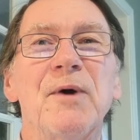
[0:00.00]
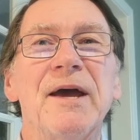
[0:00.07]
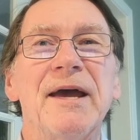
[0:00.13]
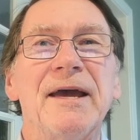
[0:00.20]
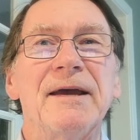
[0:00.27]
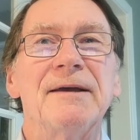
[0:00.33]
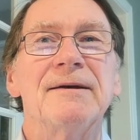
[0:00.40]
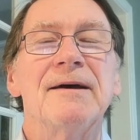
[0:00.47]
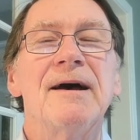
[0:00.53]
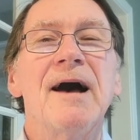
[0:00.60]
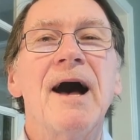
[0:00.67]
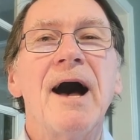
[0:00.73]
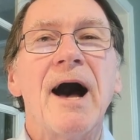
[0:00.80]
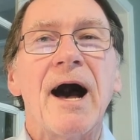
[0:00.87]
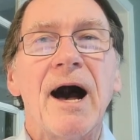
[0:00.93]
way.
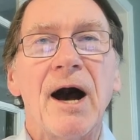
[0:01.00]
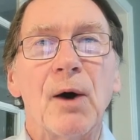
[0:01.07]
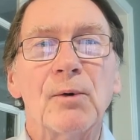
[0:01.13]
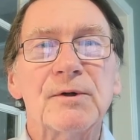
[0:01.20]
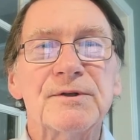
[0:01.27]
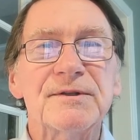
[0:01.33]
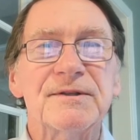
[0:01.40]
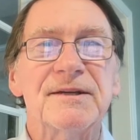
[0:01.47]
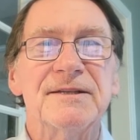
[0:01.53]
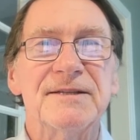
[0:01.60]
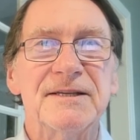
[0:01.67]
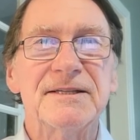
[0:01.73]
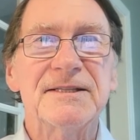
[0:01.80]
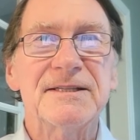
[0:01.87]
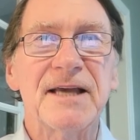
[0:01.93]
Ours is
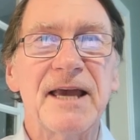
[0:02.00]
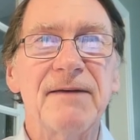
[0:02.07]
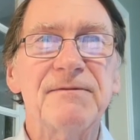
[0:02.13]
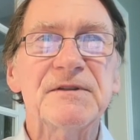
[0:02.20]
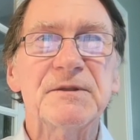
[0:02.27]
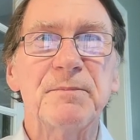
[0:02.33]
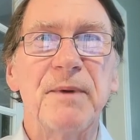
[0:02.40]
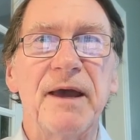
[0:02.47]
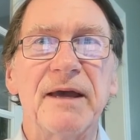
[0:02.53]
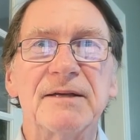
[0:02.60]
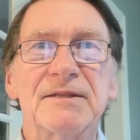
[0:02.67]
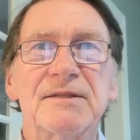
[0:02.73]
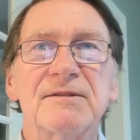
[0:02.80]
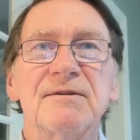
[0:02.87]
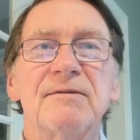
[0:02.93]
a safe
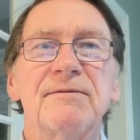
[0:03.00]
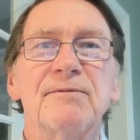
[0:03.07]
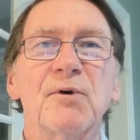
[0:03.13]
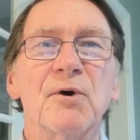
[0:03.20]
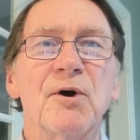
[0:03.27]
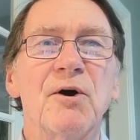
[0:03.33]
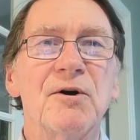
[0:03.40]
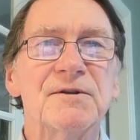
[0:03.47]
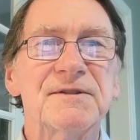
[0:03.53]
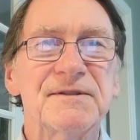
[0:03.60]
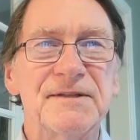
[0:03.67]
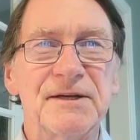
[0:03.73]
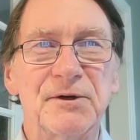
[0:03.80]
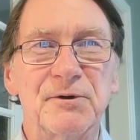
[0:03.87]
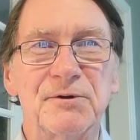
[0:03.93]
space for all
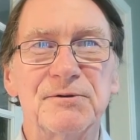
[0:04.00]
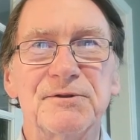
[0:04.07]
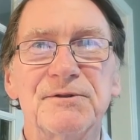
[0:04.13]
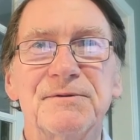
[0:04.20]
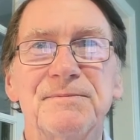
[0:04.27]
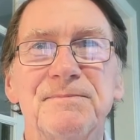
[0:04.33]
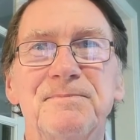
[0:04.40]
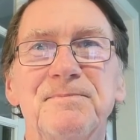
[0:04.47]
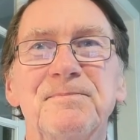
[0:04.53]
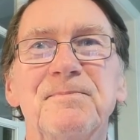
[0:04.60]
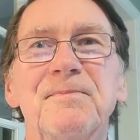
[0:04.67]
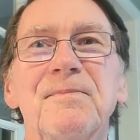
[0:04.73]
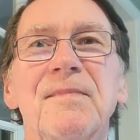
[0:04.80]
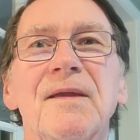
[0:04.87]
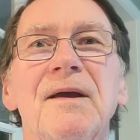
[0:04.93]
seekers.
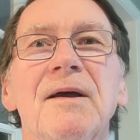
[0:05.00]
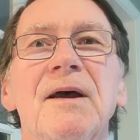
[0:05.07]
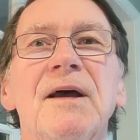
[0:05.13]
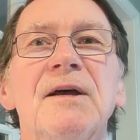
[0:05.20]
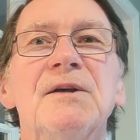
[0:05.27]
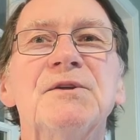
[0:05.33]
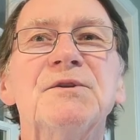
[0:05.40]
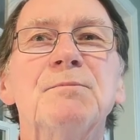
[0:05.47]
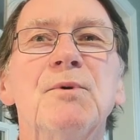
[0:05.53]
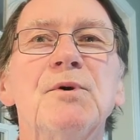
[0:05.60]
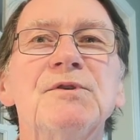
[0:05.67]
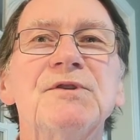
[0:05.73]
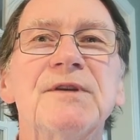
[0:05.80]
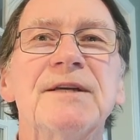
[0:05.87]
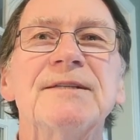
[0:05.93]

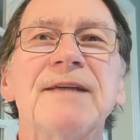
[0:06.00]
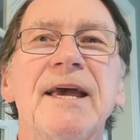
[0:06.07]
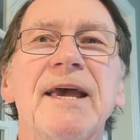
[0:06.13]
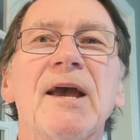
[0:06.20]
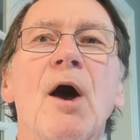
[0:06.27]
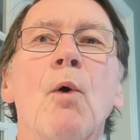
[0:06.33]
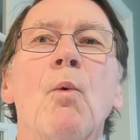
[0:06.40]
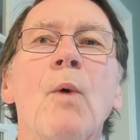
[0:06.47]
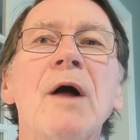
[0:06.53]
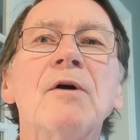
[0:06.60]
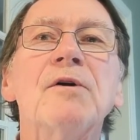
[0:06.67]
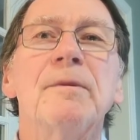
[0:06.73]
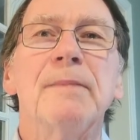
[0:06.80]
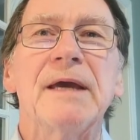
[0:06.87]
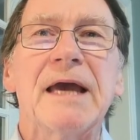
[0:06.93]
SMUUCh is a
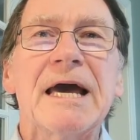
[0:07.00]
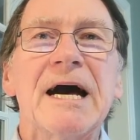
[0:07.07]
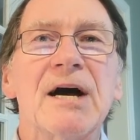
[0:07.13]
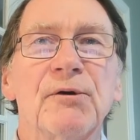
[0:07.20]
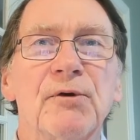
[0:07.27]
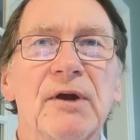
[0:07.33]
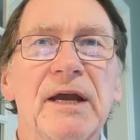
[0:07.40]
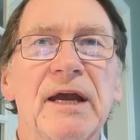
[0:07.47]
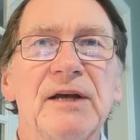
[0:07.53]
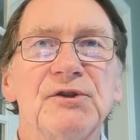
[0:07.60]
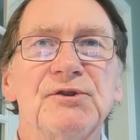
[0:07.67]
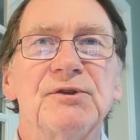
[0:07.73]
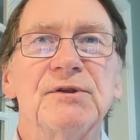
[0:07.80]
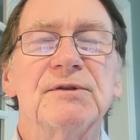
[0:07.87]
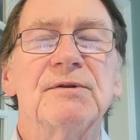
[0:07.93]
welcoming
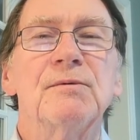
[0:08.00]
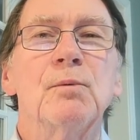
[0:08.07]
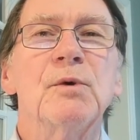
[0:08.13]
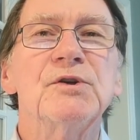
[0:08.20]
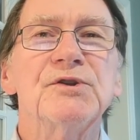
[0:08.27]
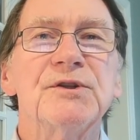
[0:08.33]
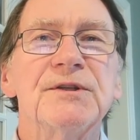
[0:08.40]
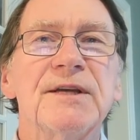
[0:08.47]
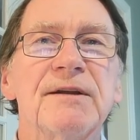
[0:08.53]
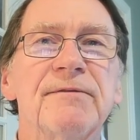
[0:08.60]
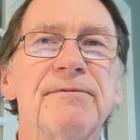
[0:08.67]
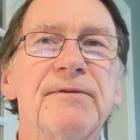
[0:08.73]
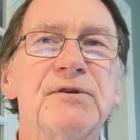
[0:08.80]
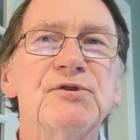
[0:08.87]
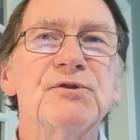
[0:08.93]
congregation, which is an
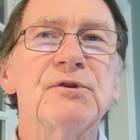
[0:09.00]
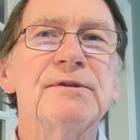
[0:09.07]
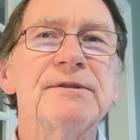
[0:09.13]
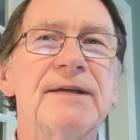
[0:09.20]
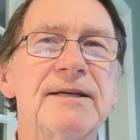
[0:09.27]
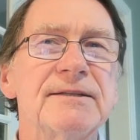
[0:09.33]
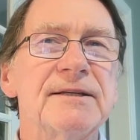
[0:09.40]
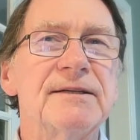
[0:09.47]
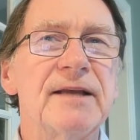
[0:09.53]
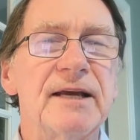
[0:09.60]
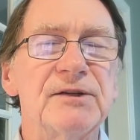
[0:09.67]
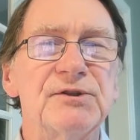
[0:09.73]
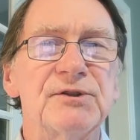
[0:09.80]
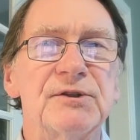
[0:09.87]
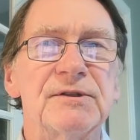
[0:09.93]
official
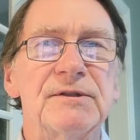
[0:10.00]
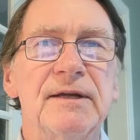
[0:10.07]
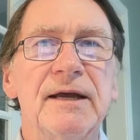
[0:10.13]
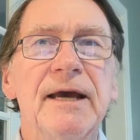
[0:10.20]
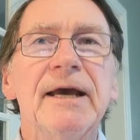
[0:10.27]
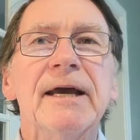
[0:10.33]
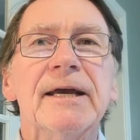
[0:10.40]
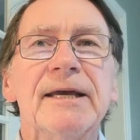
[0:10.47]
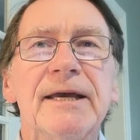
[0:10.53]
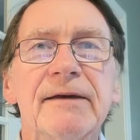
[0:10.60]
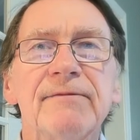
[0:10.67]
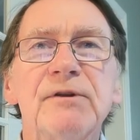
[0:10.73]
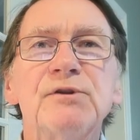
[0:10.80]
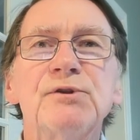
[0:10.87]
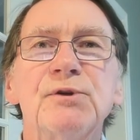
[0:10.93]
designation
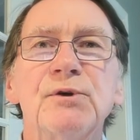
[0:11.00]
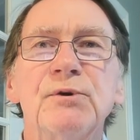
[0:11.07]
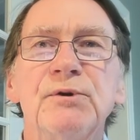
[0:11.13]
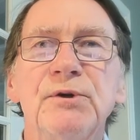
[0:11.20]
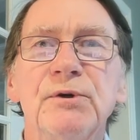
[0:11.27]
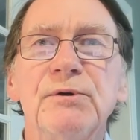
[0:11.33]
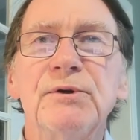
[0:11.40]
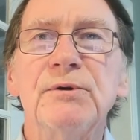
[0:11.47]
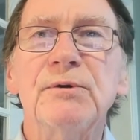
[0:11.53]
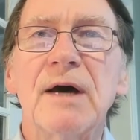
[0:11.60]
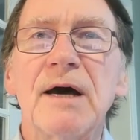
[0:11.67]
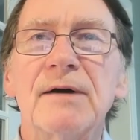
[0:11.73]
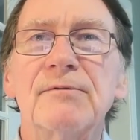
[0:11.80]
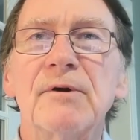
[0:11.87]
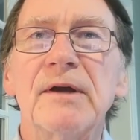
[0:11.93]
given to UU
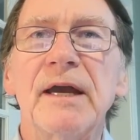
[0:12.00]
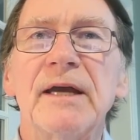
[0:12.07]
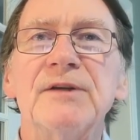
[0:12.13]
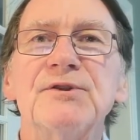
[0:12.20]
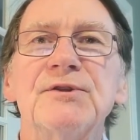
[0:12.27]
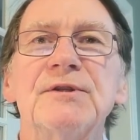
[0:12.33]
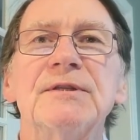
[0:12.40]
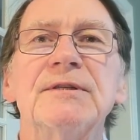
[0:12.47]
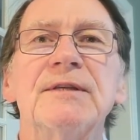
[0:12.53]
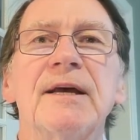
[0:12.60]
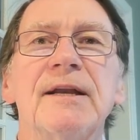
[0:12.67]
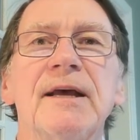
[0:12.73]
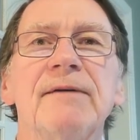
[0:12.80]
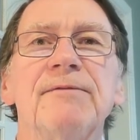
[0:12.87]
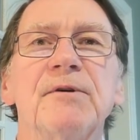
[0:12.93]
congregations
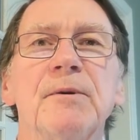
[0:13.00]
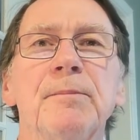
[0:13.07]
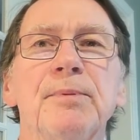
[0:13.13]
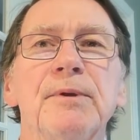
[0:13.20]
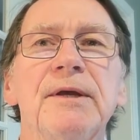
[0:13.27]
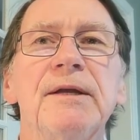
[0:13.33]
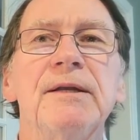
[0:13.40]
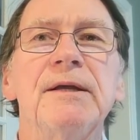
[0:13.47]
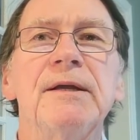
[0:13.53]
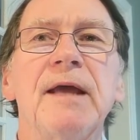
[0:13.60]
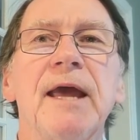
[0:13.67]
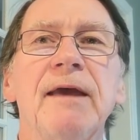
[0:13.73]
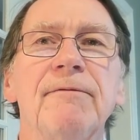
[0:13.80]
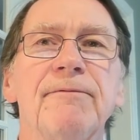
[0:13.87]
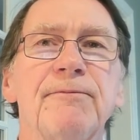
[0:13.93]
that have completed
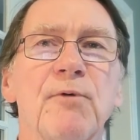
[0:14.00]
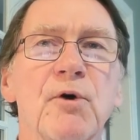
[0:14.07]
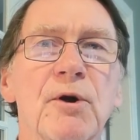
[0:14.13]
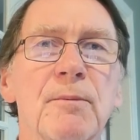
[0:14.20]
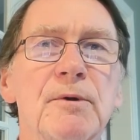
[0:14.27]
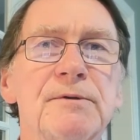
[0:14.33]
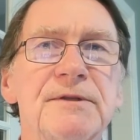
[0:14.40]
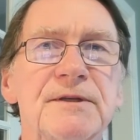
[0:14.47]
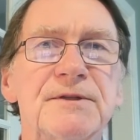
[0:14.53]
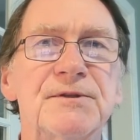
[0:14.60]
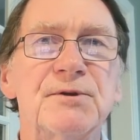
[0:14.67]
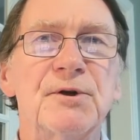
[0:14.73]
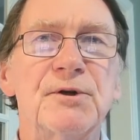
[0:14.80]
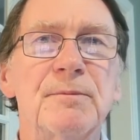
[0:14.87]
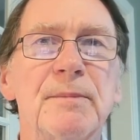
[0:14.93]
a formal
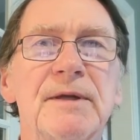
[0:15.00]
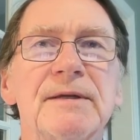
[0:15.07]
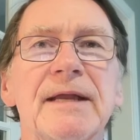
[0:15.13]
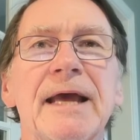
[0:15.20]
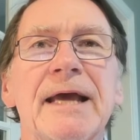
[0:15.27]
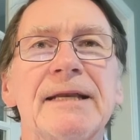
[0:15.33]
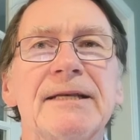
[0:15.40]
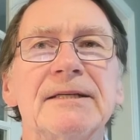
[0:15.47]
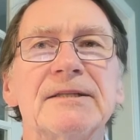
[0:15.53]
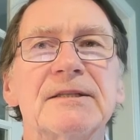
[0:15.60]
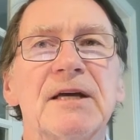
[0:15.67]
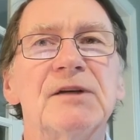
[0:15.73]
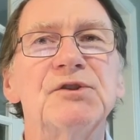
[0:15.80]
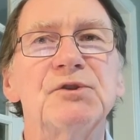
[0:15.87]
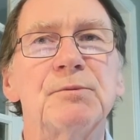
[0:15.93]
discernment and
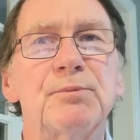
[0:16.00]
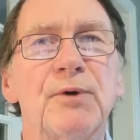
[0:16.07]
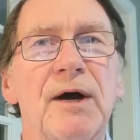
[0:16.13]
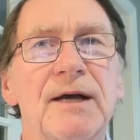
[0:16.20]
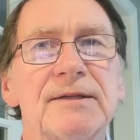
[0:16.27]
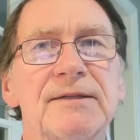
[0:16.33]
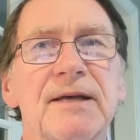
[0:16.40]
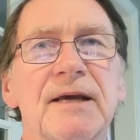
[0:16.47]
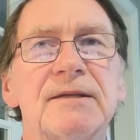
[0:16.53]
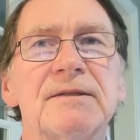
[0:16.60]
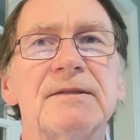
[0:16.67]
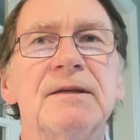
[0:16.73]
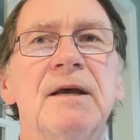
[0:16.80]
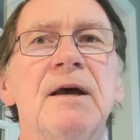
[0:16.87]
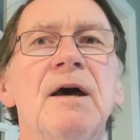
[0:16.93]
discussion
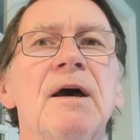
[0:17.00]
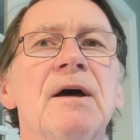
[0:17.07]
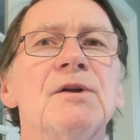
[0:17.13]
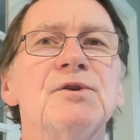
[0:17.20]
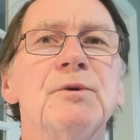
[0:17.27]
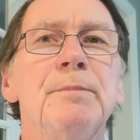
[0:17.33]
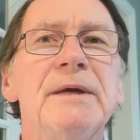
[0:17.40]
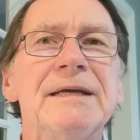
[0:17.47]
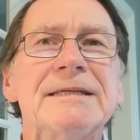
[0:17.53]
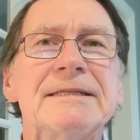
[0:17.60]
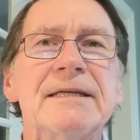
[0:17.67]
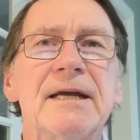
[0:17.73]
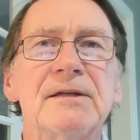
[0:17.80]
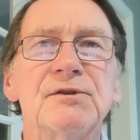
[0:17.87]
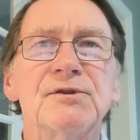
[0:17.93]
process to be
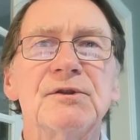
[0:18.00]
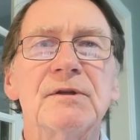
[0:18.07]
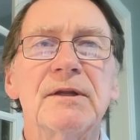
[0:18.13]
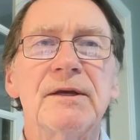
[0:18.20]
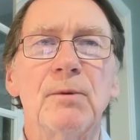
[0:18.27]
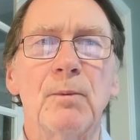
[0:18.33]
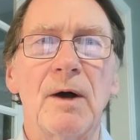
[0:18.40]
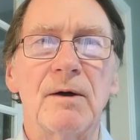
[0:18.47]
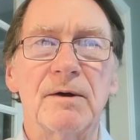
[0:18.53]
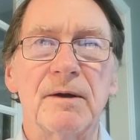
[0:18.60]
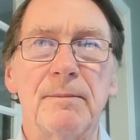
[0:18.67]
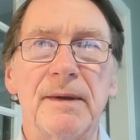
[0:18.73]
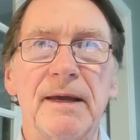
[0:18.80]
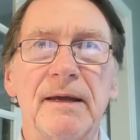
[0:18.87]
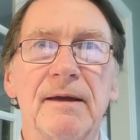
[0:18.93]
intentionally
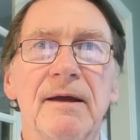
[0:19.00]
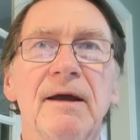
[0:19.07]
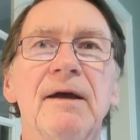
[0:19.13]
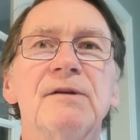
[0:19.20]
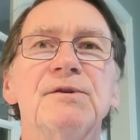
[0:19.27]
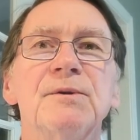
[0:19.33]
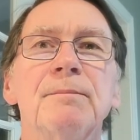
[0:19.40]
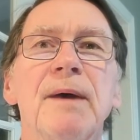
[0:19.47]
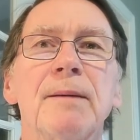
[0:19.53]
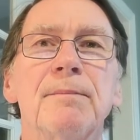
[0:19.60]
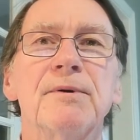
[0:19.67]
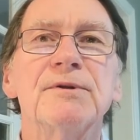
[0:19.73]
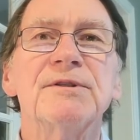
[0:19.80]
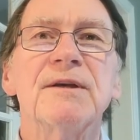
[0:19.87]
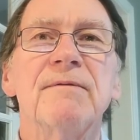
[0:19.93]
welcoming to
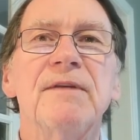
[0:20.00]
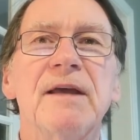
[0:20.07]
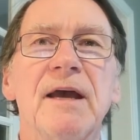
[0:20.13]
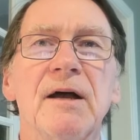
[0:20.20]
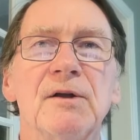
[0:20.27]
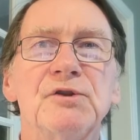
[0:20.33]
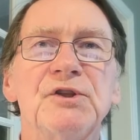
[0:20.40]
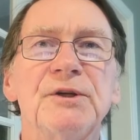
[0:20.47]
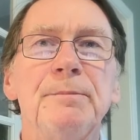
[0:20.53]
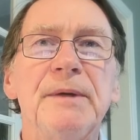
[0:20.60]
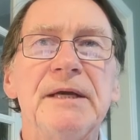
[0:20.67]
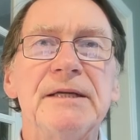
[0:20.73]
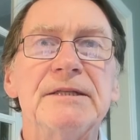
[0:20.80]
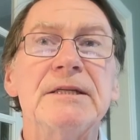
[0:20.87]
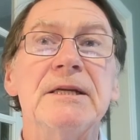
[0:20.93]
members of the
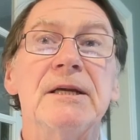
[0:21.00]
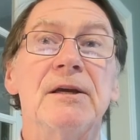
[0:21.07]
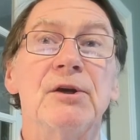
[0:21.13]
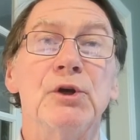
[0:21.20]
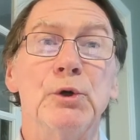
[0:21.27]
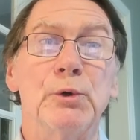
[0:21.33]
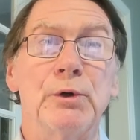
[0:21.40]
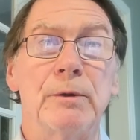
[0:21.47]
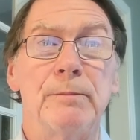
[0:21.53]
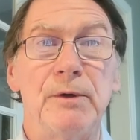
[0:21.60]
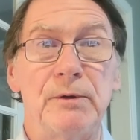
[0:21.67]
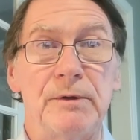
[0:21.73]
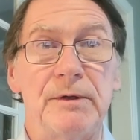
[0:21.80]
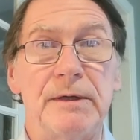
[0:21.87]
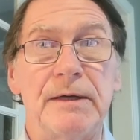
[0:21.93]
LGBTQ
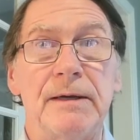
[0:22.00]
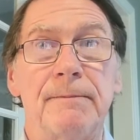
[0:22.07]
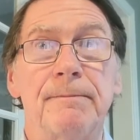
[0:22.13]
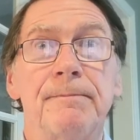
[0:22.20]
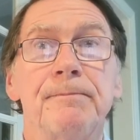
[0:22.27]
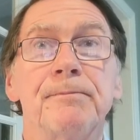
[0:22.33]
community.